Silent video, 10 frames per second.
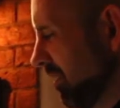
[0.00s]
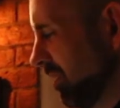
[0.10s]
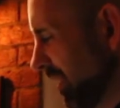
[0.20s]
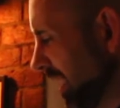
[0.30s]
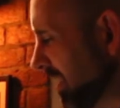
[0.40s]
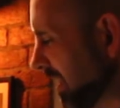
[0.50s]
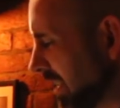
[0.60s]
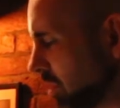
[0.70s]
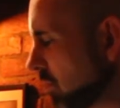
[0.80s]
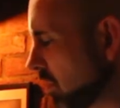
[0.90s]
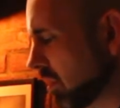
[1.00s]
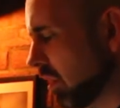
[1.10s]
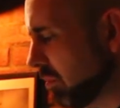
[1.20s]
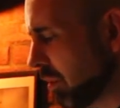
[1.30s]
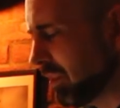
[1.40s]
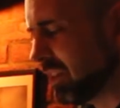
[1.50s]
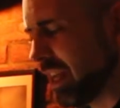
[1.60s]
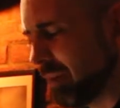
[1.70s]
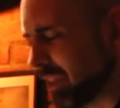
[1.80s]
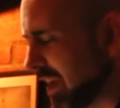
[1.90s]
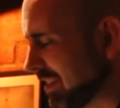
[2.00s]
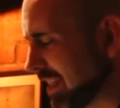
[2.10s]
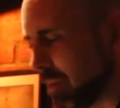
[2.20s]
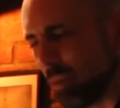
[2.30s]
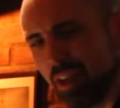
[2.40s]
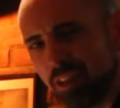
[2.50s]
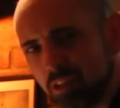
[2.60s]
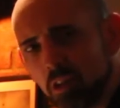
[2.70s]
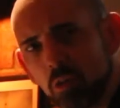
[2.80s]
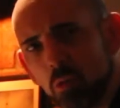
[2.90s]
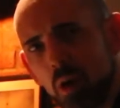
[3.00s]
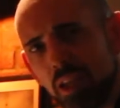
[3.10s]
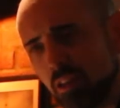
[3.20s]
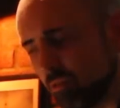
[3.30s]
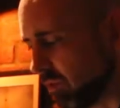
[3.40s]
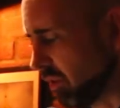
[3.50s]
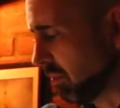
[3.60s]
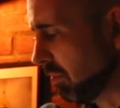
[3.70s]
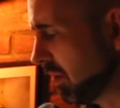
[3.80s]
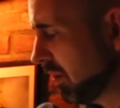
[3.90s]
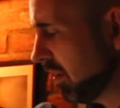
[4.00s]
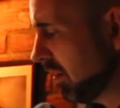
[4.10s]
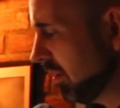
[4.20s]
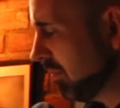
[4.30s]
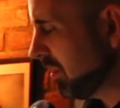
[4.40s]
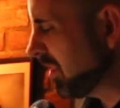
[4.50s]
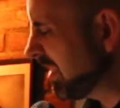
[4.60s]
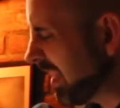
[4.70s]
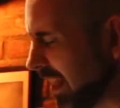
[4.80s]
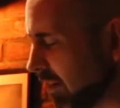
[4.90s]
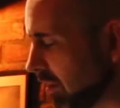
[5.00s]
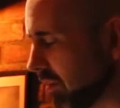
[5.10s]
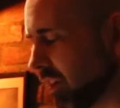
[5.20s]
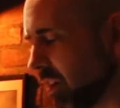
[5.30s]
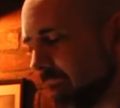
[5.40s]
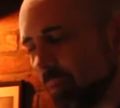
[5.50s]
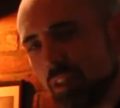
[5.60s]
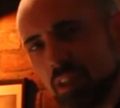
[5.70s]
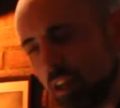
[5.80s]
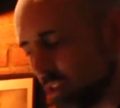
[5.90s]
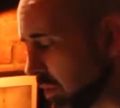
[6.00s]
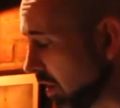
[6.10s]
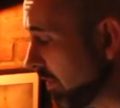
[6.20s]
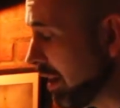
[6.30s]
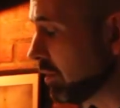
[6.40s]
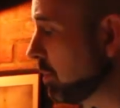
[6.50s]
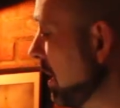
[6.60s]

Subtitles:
Not these days. You just climb up the steps, get into that plane, it's like a waiting room. You sit there in the dark, maybe 10, 12 hours,